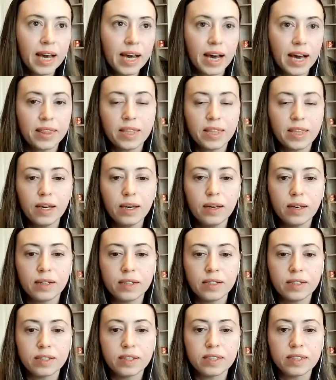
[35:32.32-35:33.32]
I think
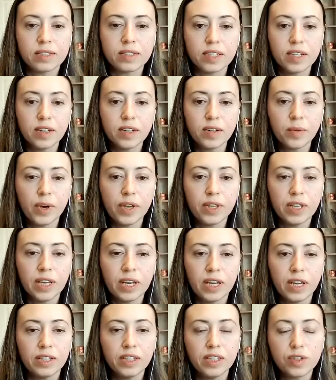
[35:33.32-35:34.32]
still in the
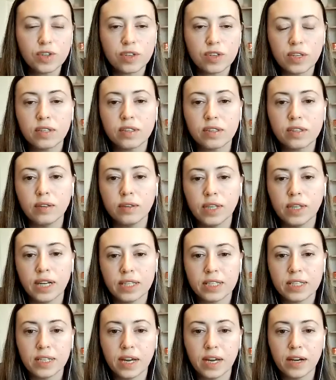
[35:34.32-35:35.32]
industry is still
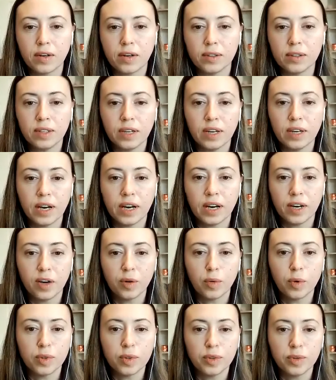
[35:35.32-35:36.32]
not settled
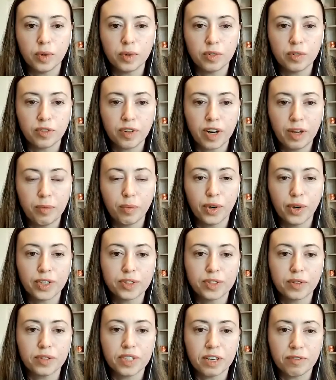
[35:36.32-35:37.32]
on
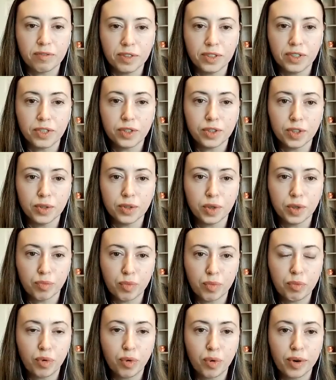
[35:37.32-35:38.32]
frameworks, on definitions, on
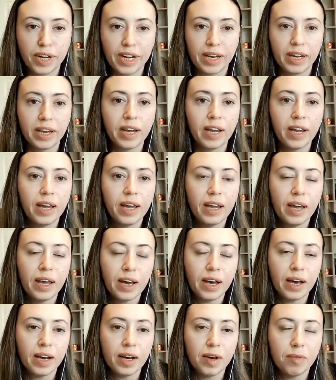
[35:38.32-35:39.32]
reporting.
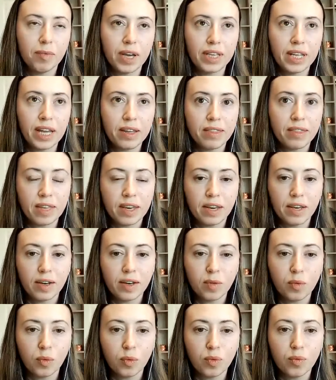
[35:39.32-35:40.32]
And I think
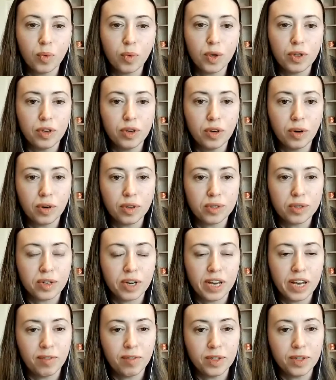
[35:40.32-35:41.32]
what you also
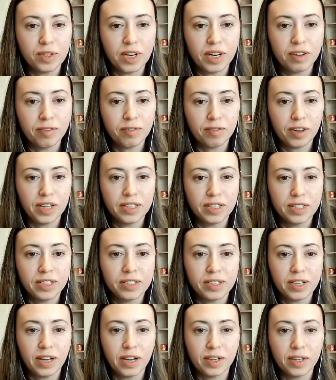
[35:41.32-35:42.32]
have is you have funds
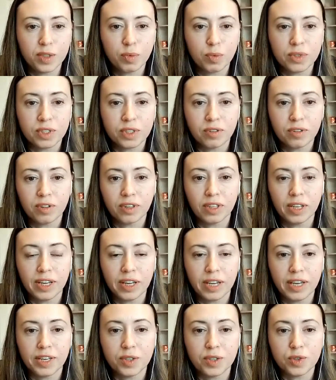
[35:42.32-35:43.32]
that are specifically
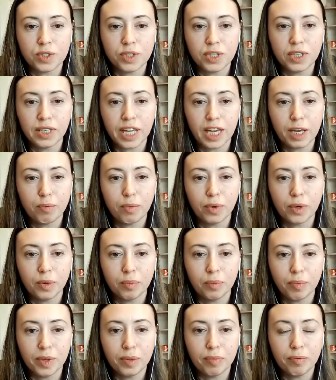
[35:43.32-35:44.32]
ESG
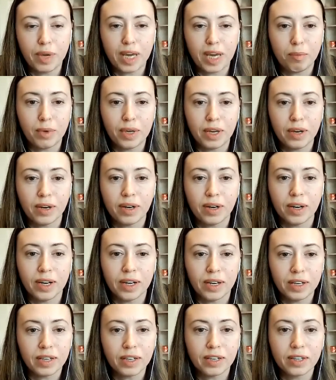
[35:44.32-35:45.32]
labeled, but maybe
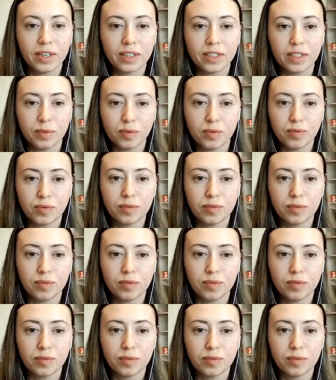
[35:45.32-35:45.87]
are kind of